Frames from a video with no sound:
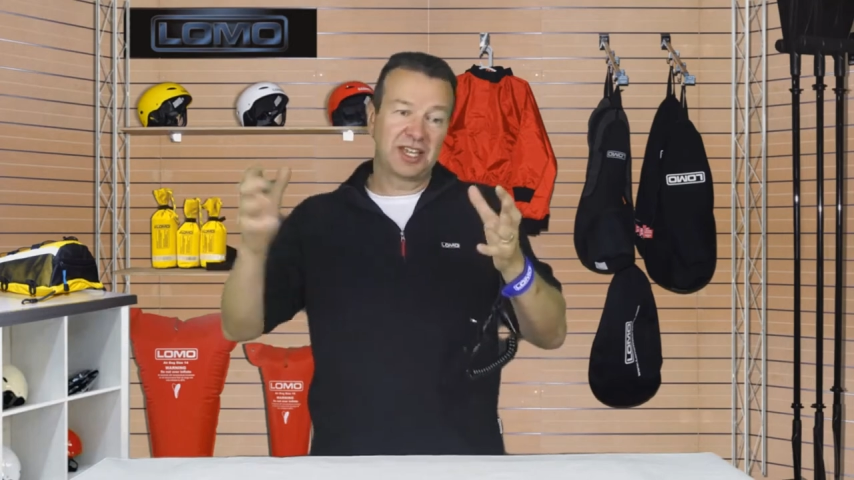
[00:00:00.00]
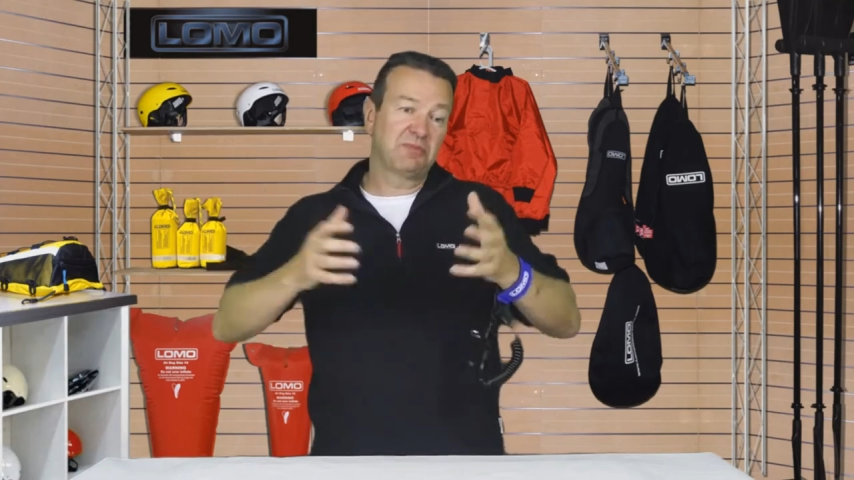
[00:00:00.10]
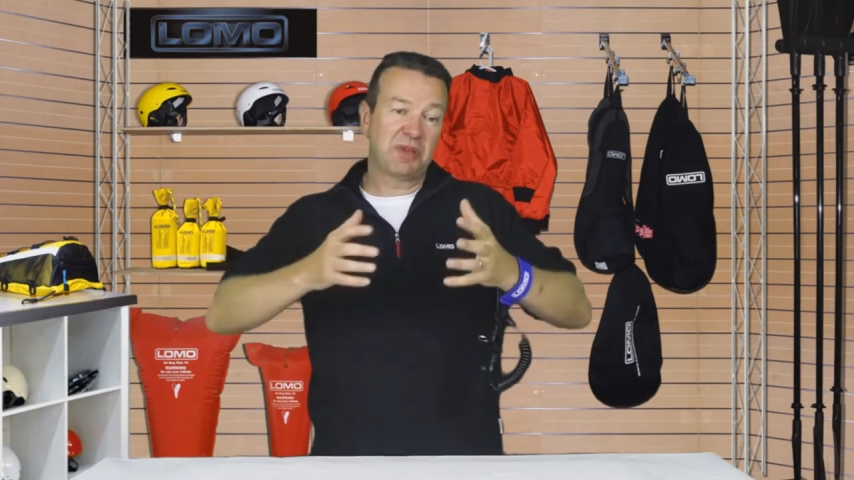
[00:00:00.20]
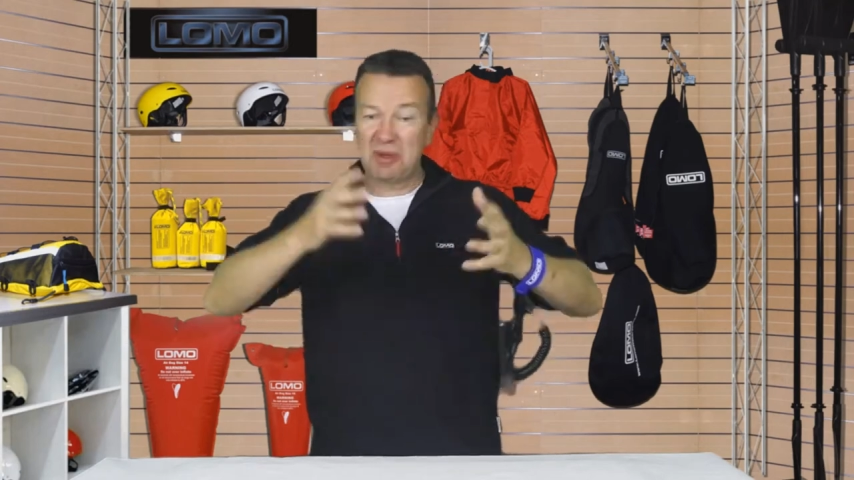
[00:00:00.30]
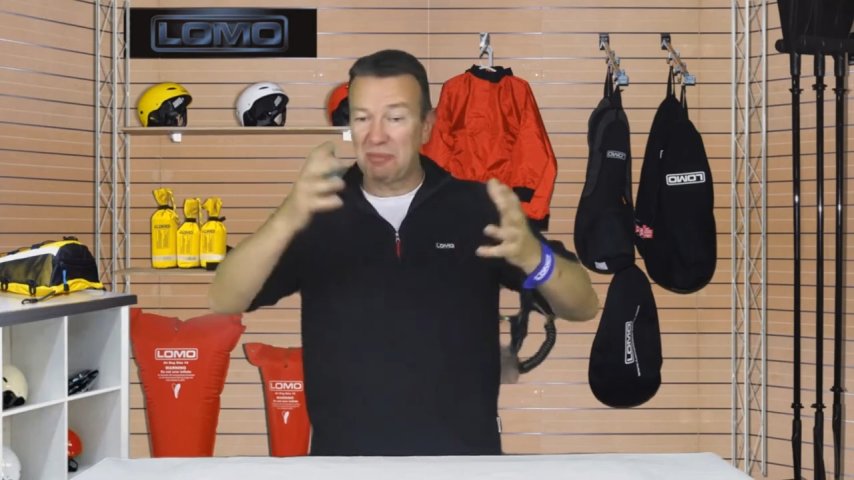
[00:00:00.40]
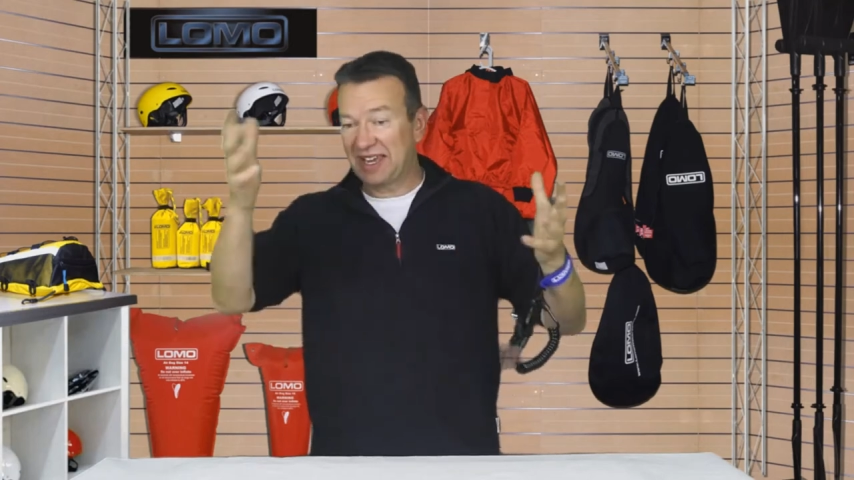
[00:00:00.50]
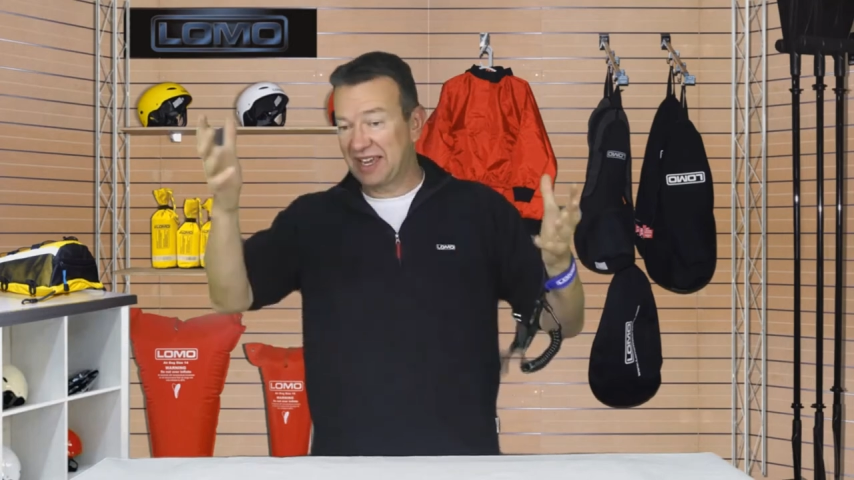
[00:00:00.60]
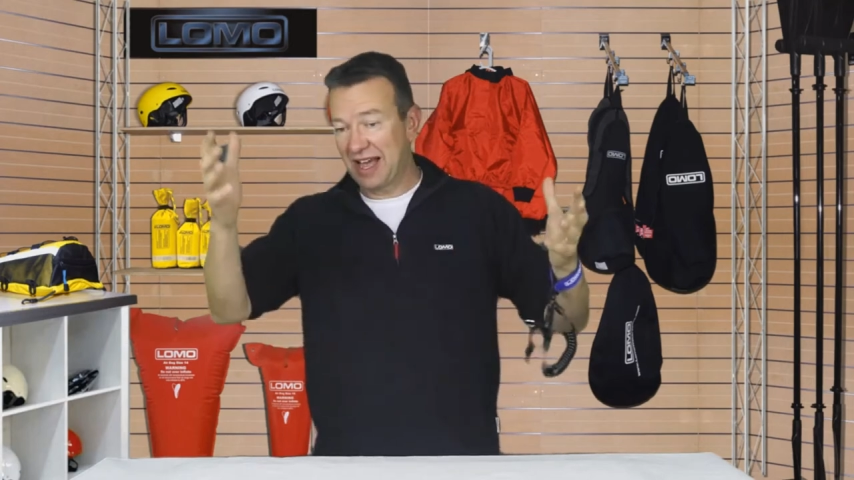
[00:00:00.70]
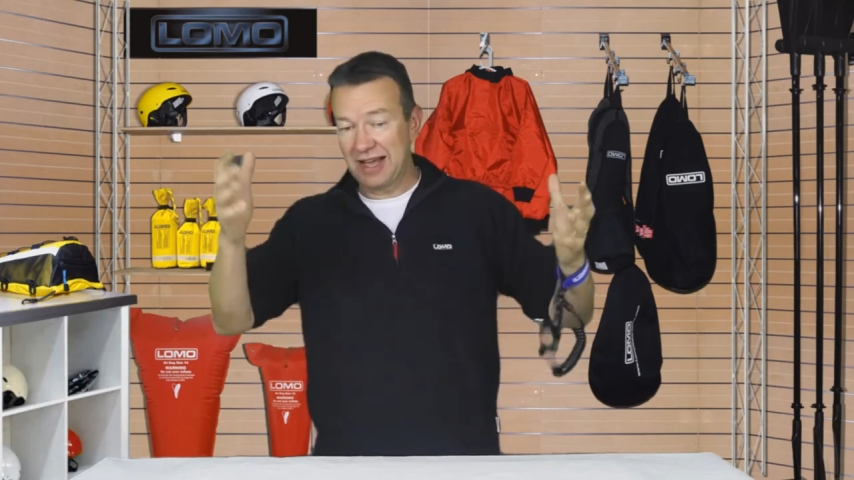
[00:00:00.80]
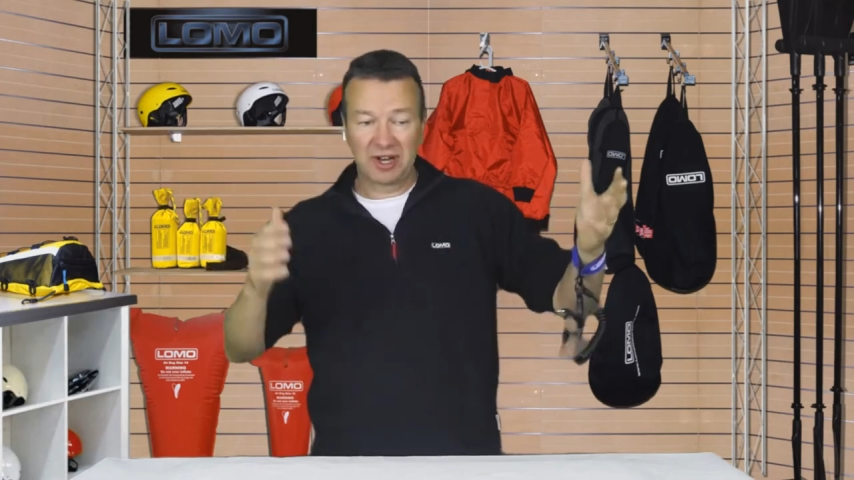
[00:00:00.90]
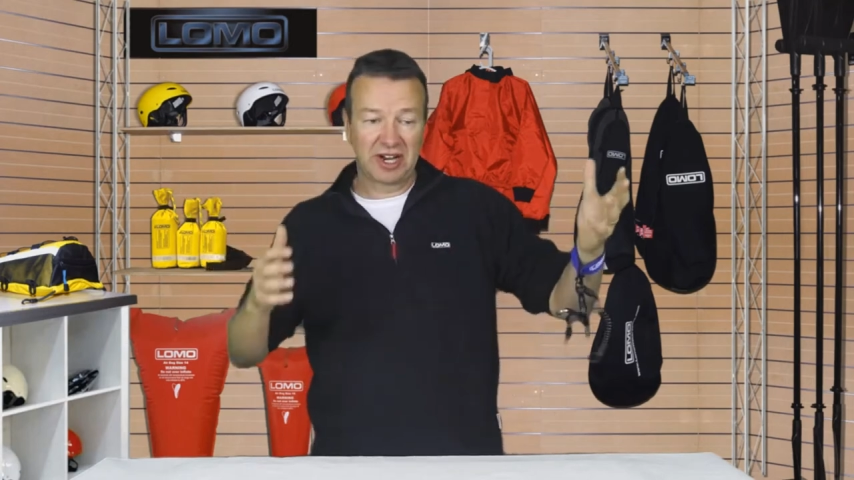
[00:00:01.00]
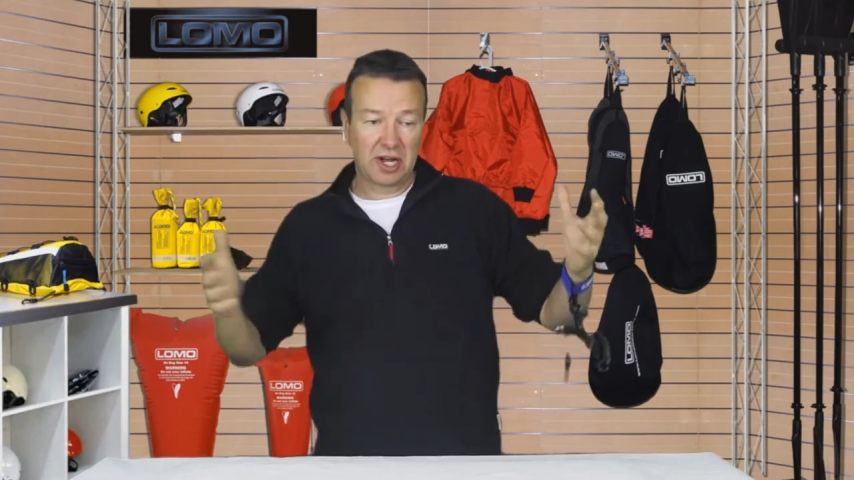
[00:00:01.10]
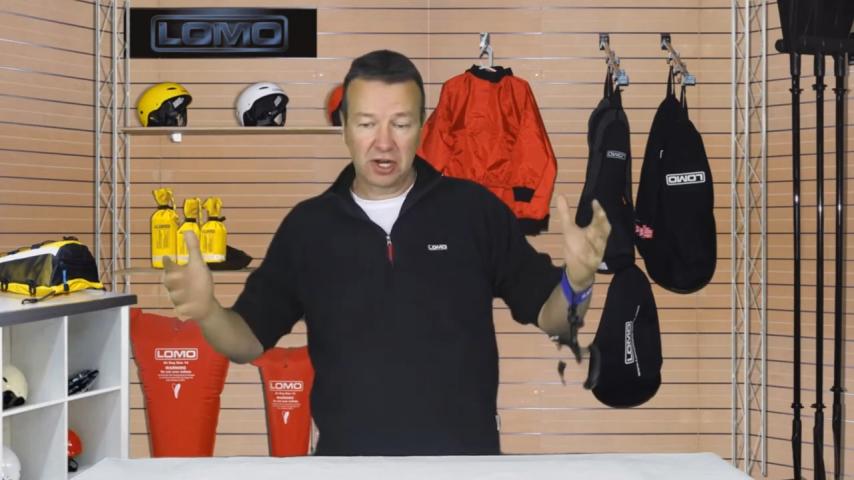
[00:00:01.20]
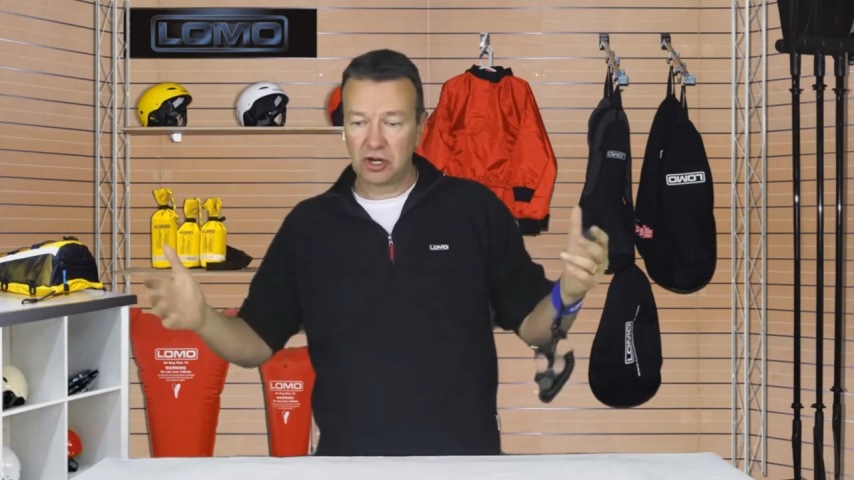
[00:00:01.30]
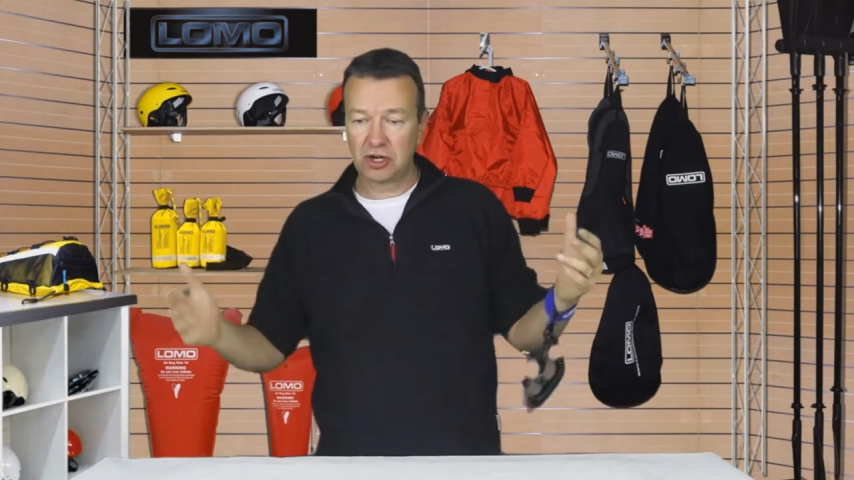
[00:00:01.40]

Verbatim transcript: out maybe a big camera